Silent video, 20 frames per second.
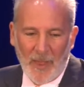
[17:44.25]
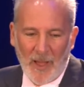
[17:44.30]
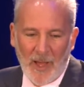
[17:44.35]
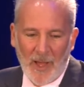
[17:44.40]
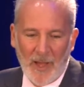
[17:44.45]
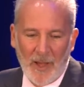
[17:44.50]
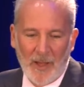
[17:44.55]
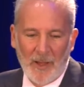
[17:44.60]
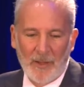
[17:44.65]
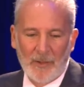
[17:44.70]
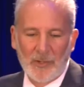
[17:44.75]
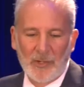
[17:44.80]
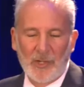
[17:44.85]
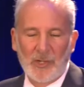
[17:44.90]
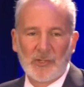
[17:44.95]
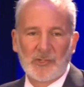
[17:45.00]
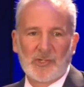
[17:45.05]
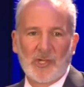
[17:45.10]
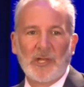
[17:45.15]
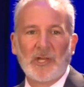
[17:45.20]

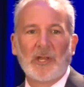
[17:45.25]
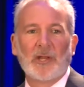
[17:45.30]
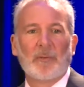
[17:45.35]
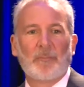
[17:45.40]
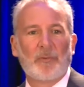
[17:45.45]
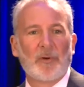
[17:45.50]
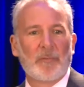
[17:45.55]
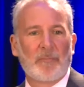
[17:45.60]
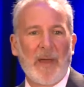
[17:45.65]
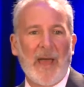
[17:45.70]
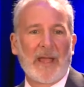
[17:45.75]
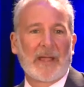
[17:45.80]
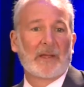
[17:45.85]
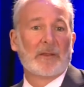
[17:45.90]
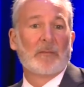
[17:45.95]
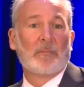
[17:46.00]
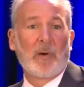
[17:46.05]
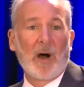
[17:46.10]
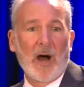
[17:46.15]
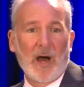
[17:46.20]
uh, genie to put back
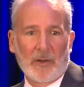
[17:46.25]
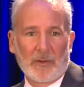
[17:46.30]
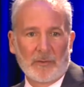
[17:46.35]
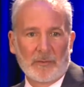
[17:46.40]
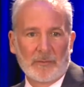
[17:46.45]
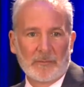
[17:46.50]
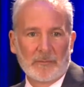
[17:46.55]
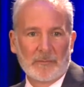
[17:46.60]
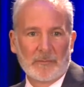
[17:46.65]
in the bottle.